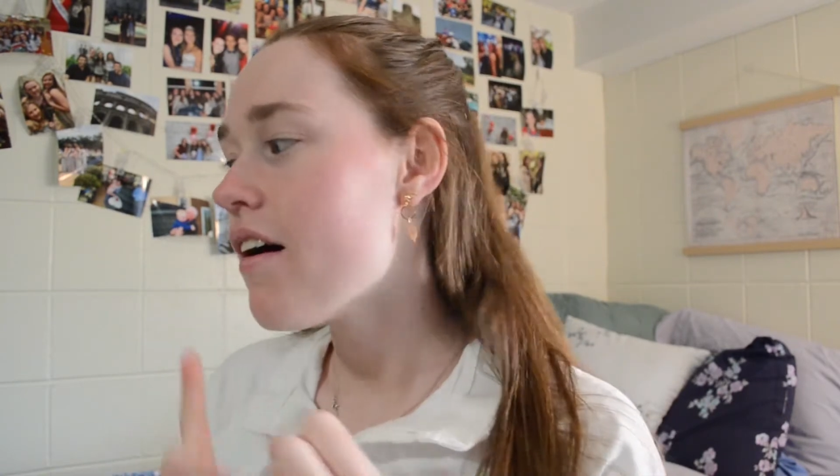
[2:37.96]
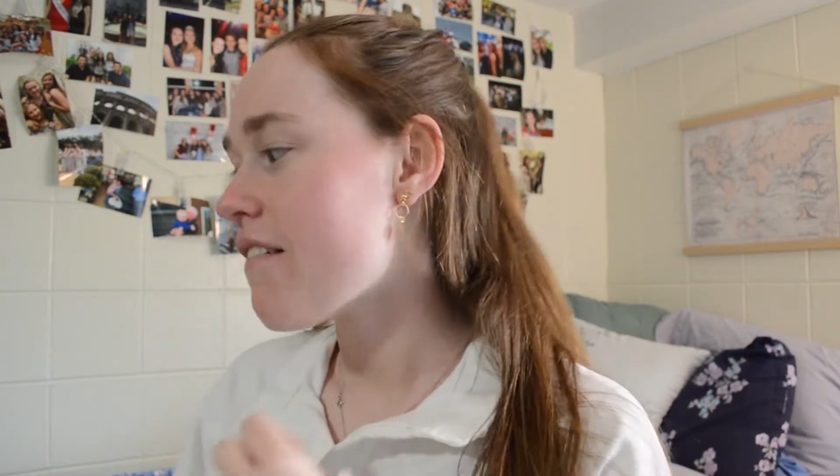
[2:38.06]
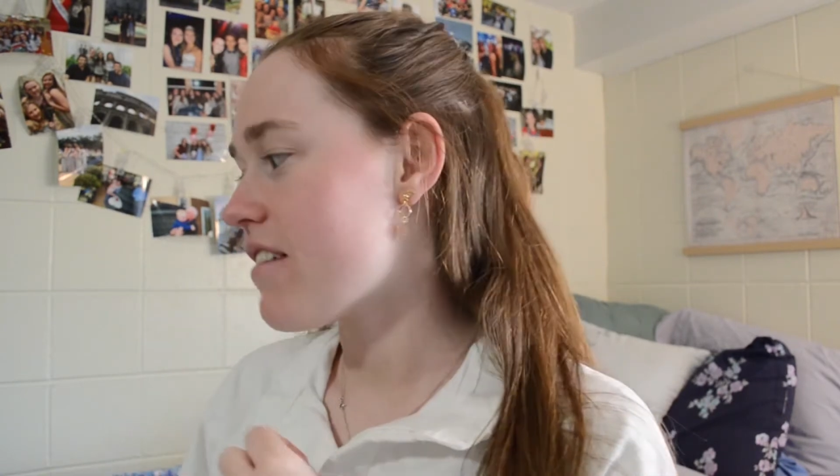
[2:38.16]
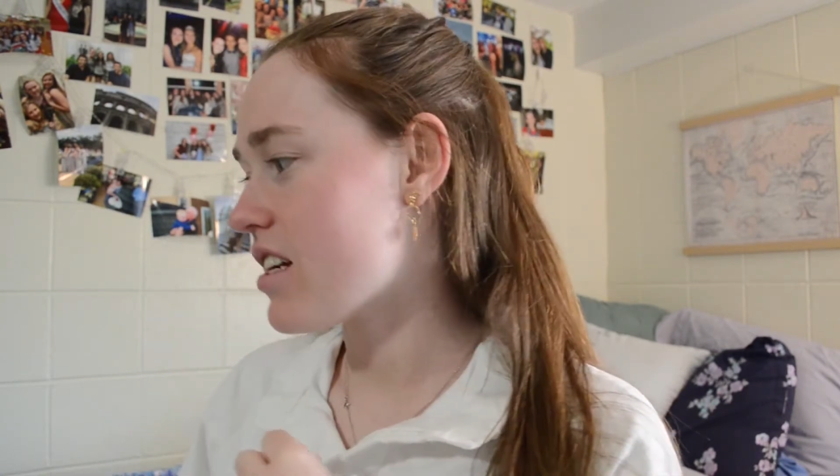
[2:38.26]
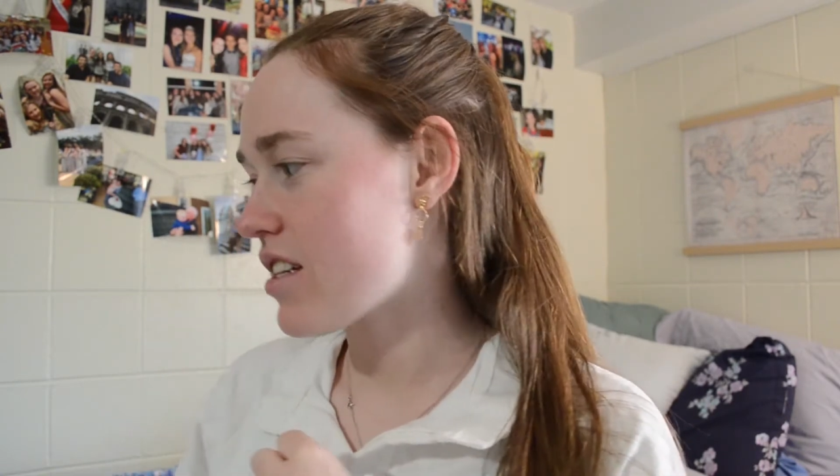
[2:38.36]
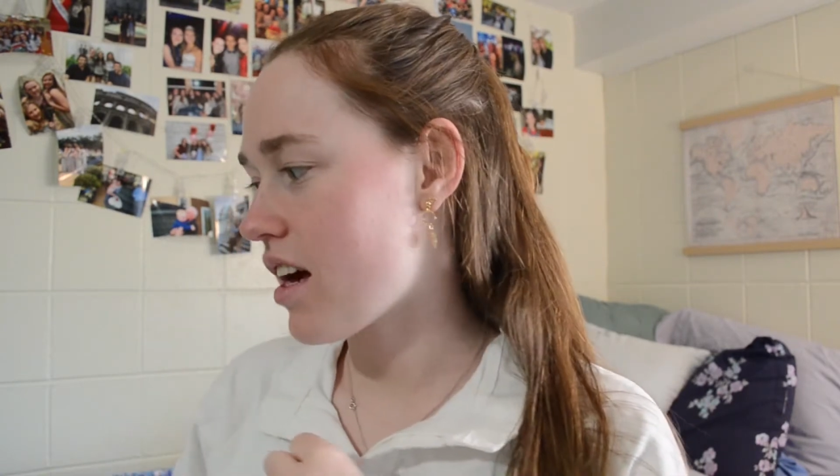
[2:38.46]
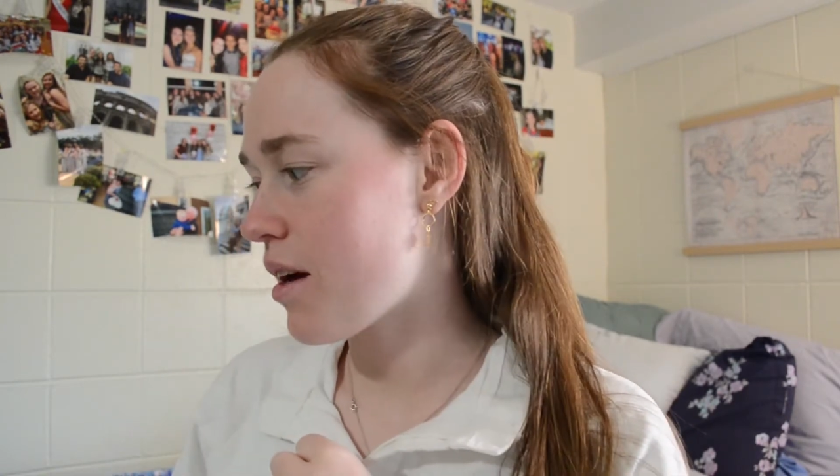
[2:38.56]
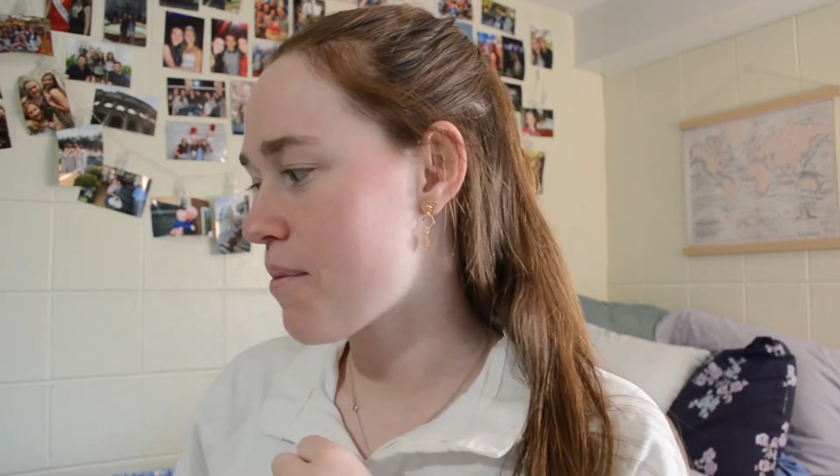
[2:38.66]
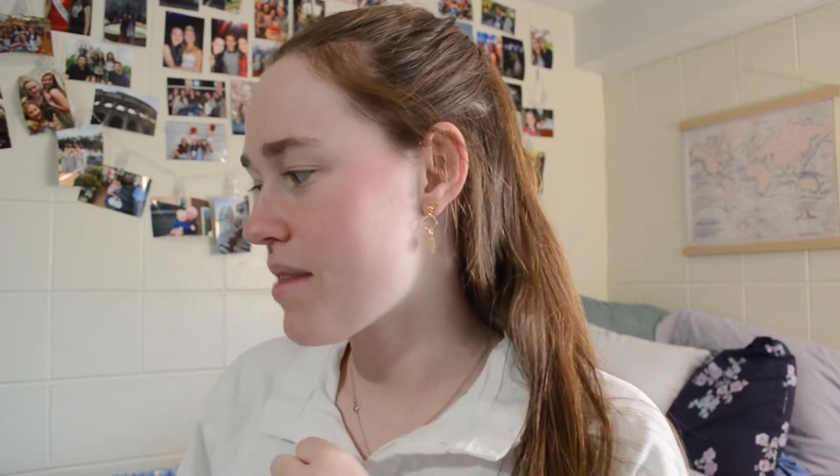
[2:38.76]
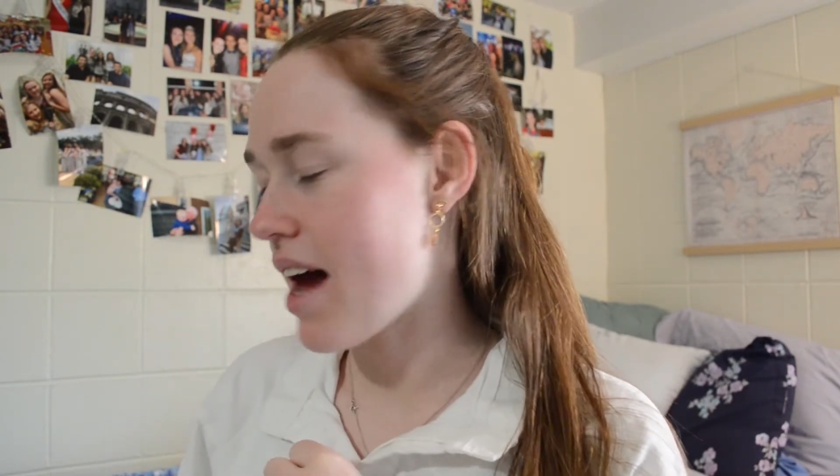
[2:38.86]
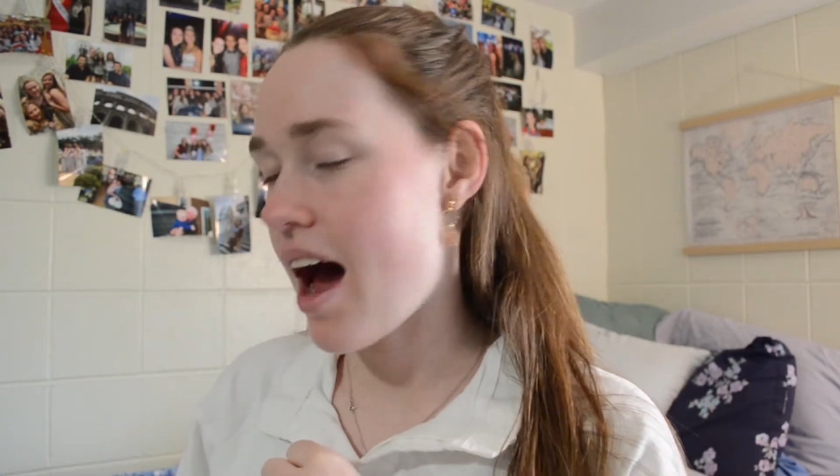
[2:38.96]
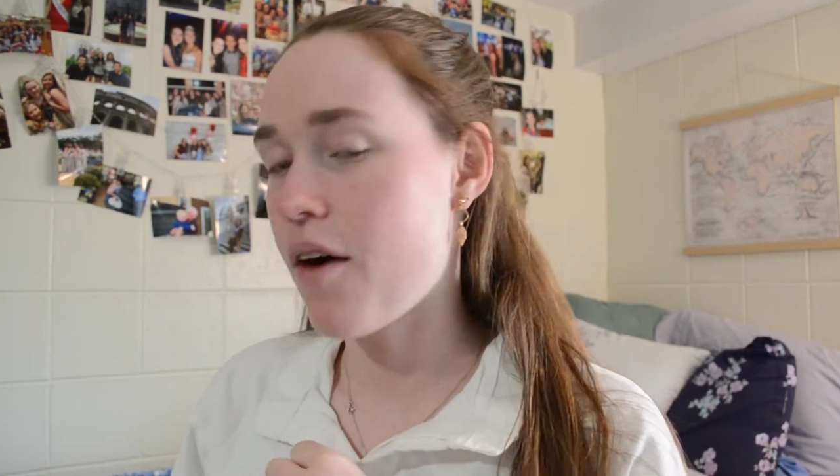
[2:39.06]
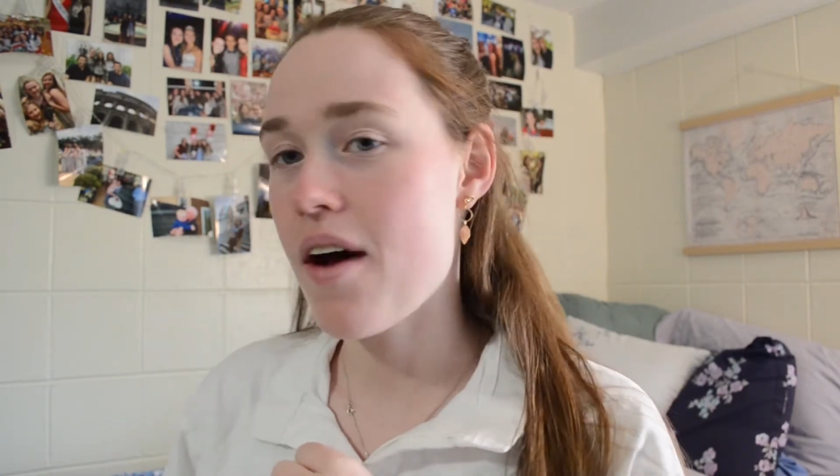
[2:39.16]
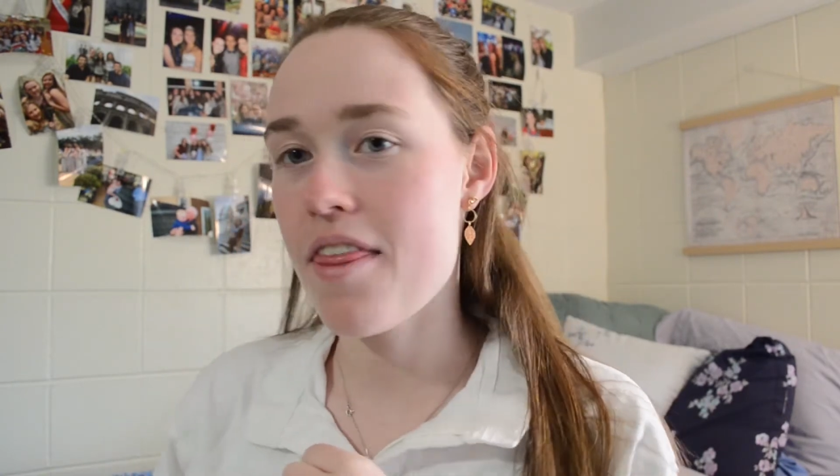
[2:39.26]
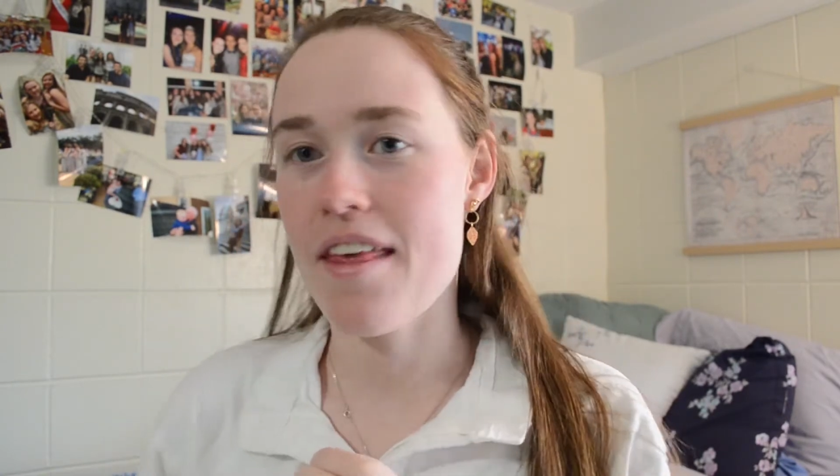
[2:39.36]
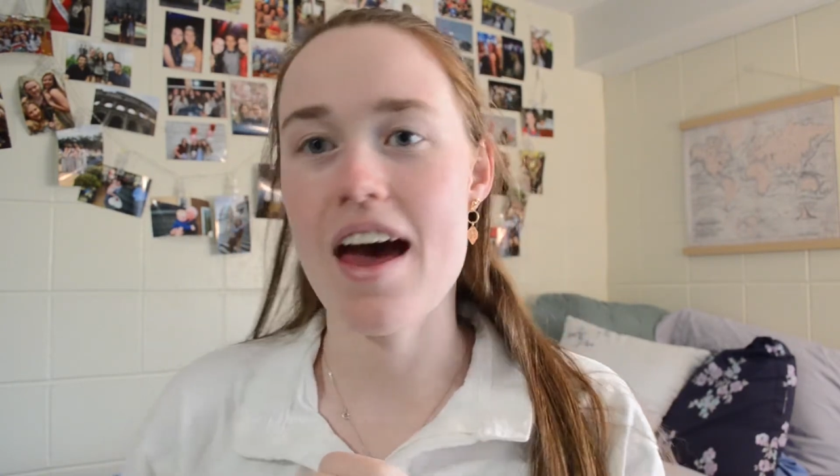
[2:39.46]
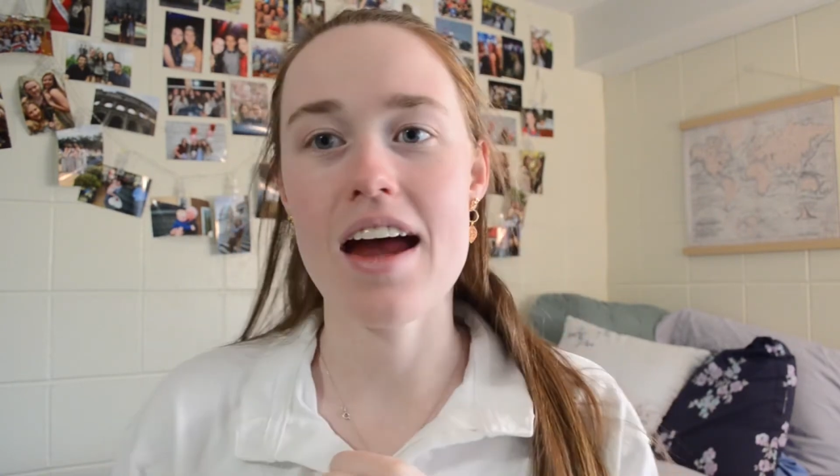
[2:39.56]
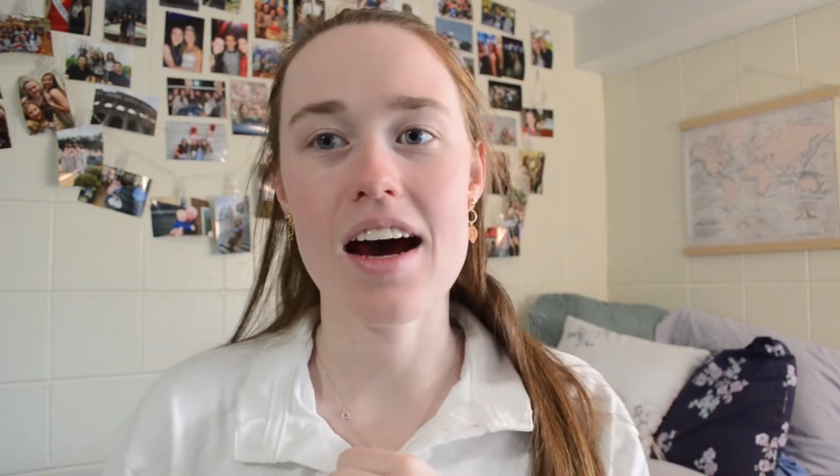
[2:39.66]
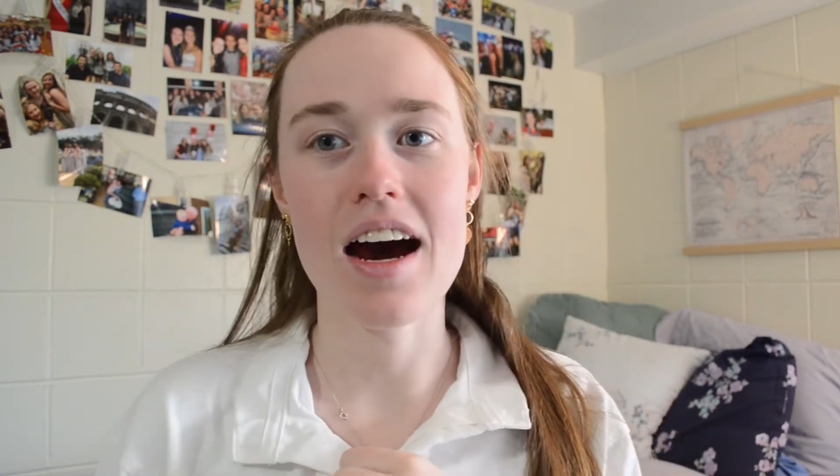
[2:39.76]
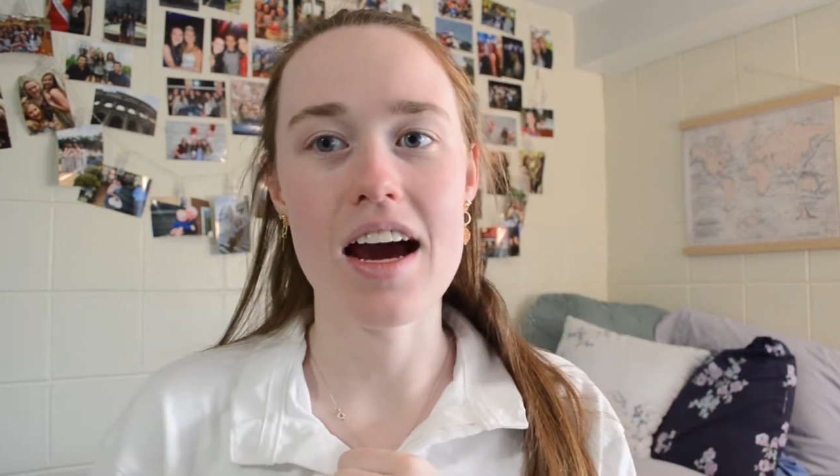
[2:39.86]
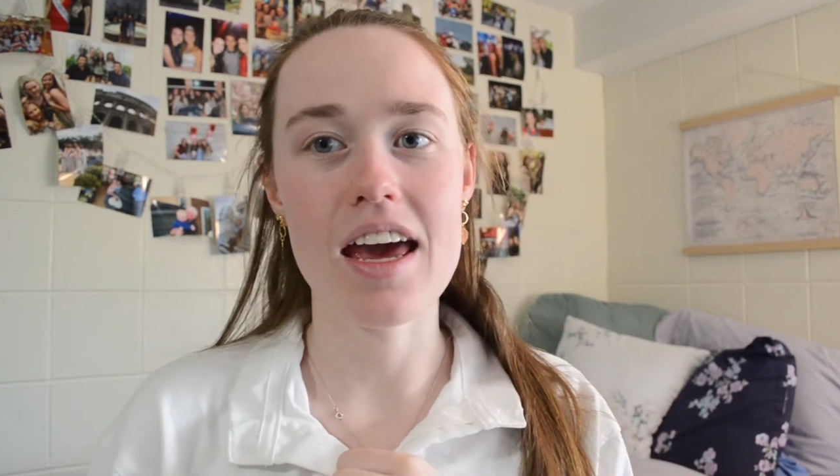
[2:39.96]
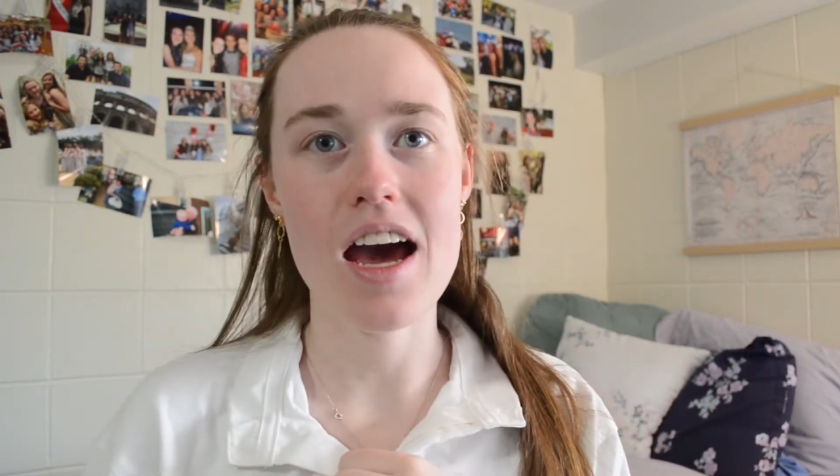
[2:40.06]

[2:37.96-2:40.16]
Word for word: finish that up now, and then I